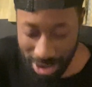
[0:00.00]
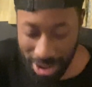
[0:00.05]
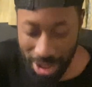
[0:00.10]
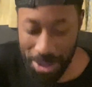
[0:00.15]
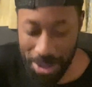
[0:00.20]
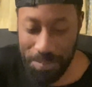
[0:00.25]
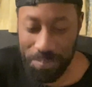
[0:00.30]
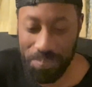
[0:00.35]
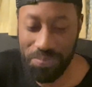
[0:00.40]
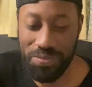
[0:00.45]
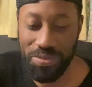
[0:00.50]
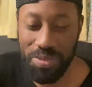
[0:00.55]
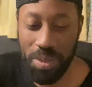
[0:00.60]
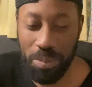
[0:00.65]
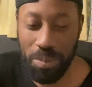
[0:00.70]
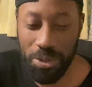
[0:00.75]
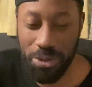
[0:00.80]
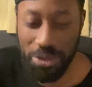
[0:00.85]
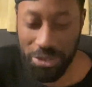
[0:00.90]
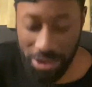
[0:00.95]
the
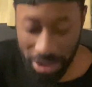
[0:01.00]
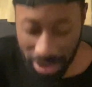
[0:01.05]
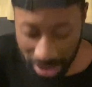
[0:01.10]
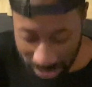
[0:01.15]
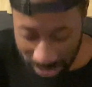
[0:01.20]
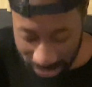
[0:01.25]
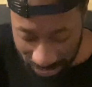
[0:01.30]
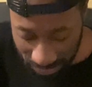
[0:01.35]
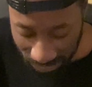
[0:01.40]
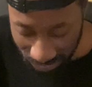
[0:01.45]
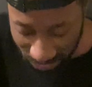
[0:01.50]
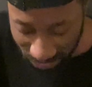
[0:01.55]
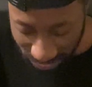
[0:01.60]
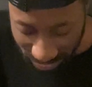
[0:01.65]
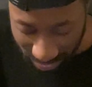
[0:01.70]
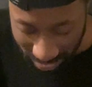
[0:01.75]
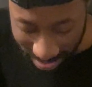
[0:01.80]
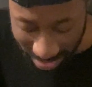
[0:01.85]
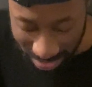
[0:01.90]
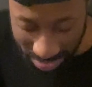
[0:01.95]
Boondocks,
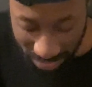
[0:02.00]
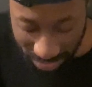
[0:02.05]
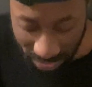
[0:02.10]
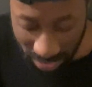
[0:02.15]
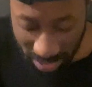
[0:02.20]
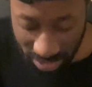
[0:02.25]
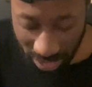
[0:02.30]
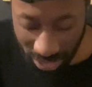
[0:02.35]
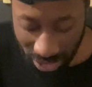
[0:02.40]
my favorites